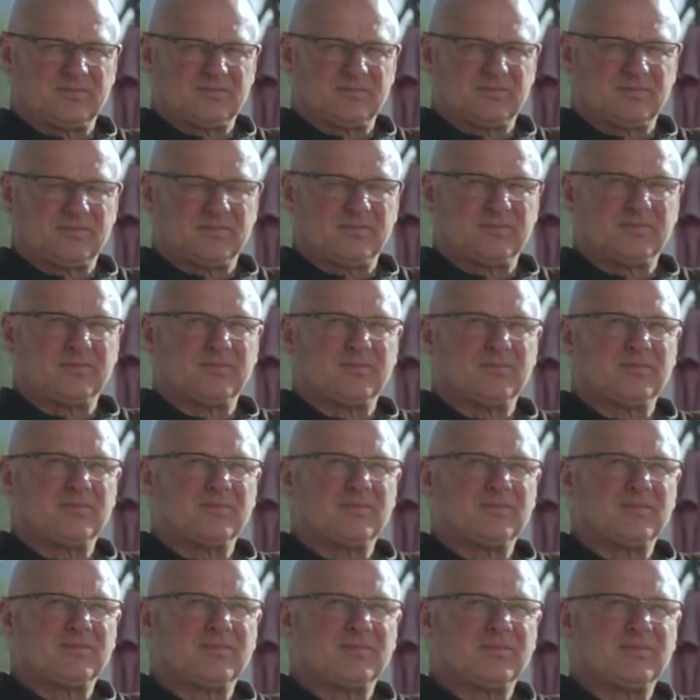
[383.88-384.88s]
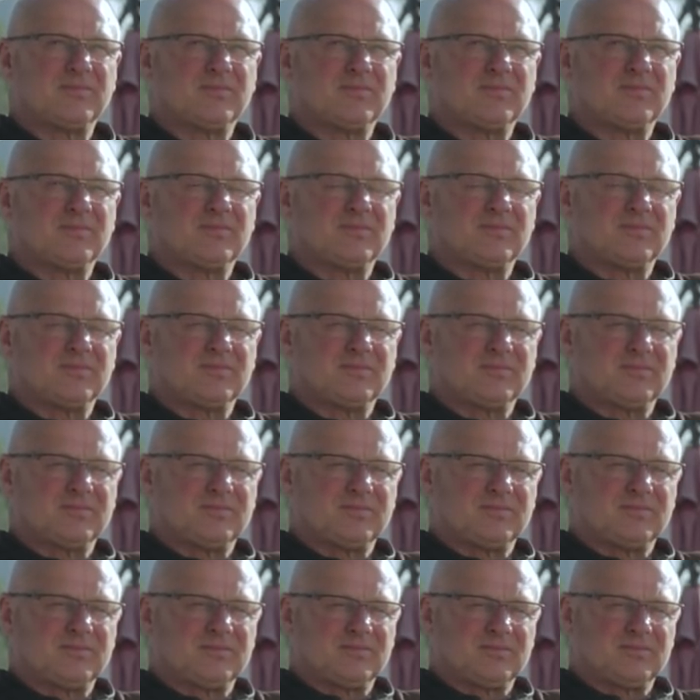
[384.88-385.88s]

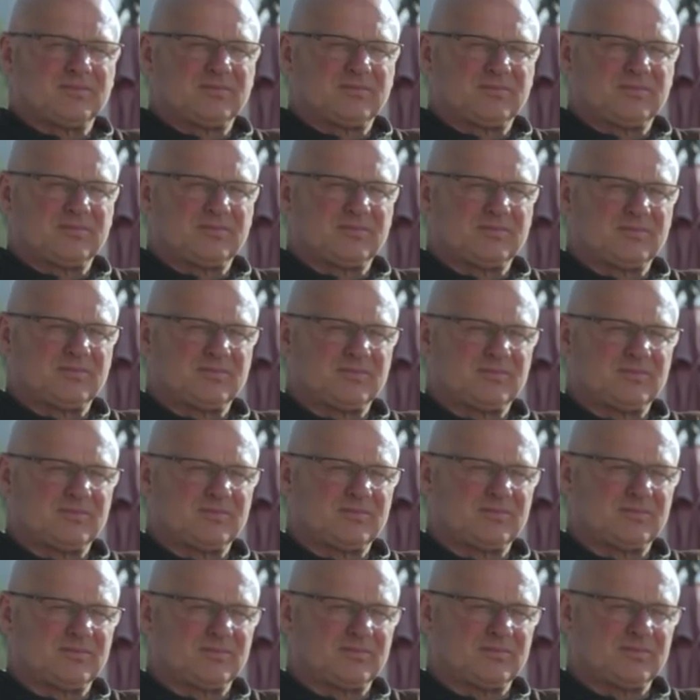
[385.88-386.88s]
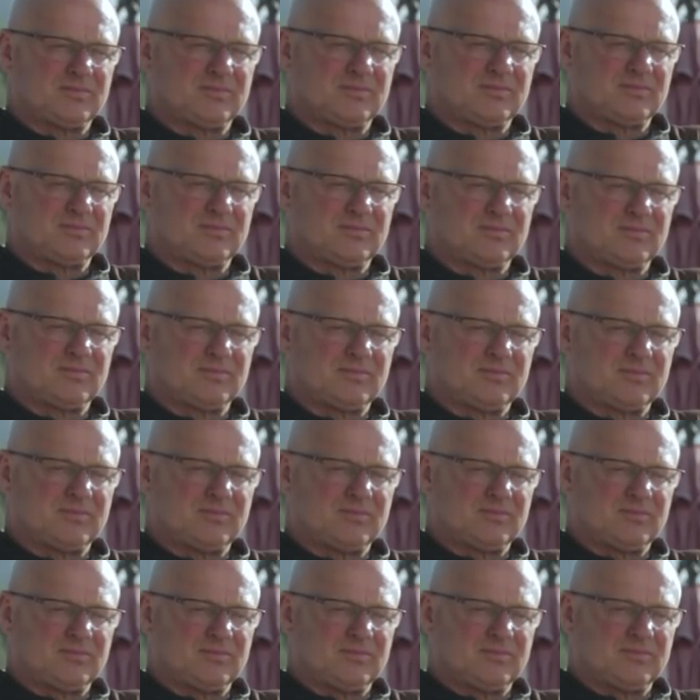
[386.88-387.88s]

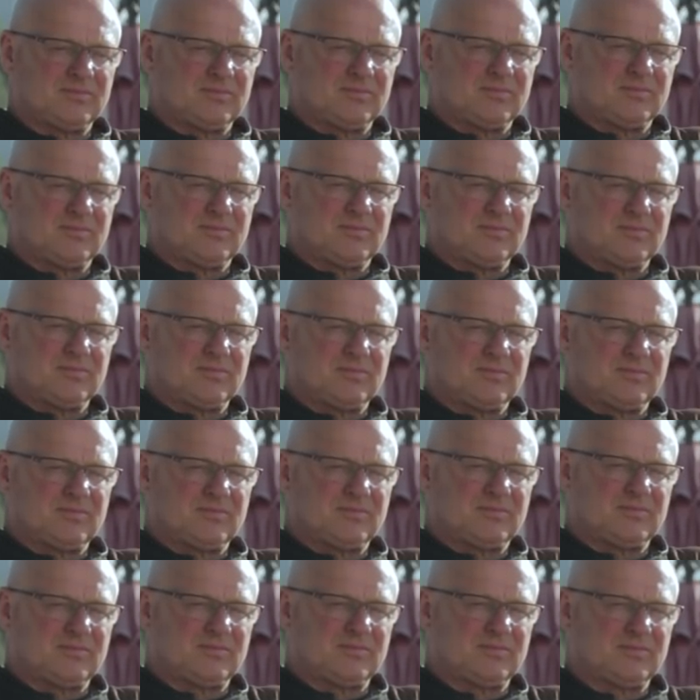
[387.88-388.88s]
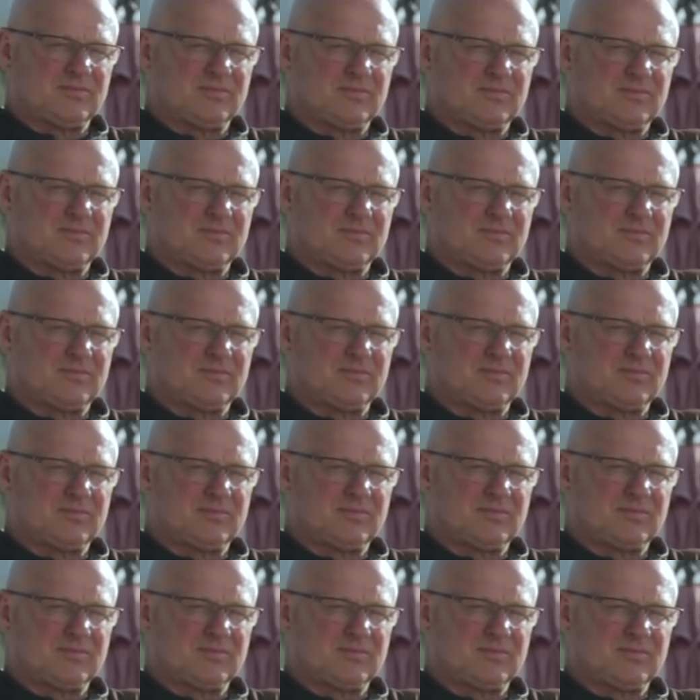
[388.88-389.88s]

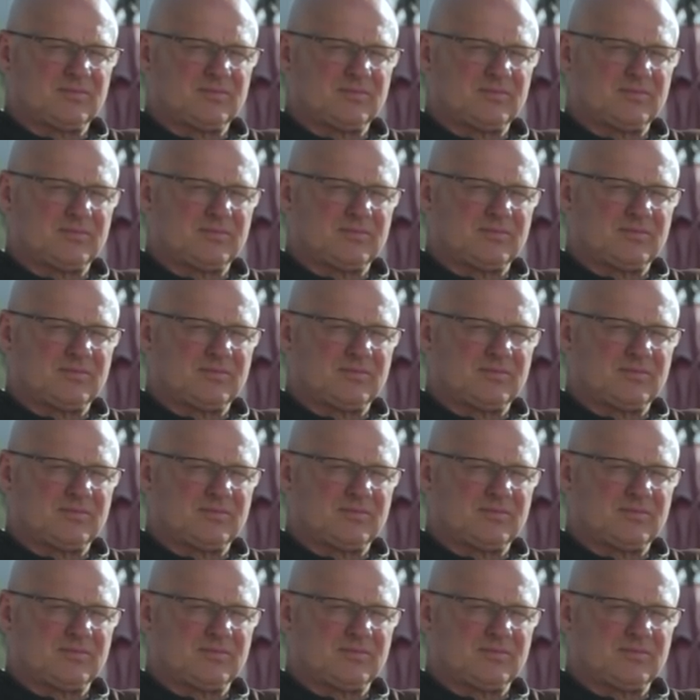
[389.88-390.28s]
(not speaking)